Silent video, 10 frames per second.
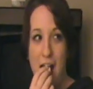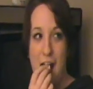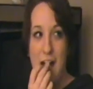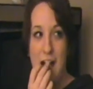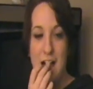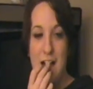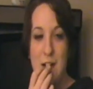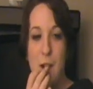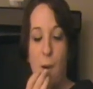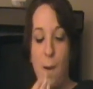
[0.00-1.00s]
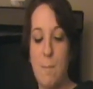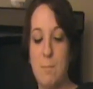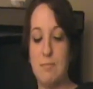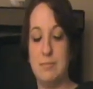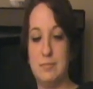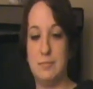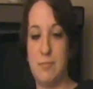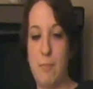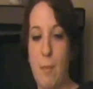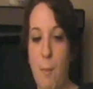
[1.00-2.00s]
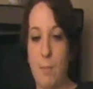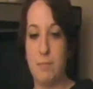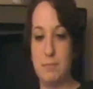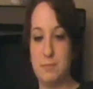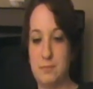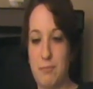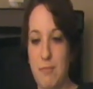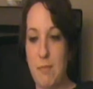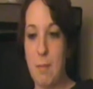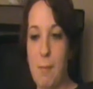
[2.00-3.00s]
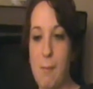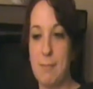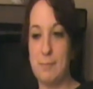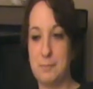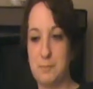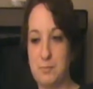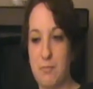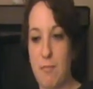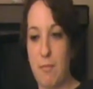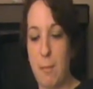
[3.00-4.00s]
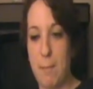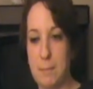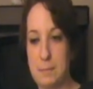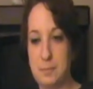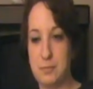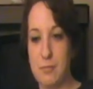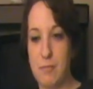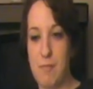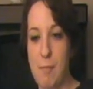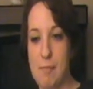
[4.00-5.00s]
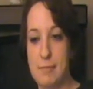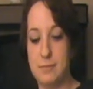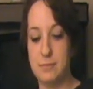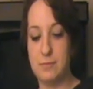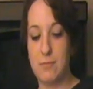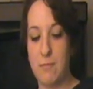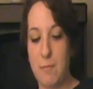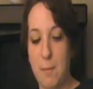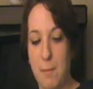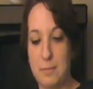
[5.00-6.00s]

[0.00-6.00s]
No one is speaking in this clip.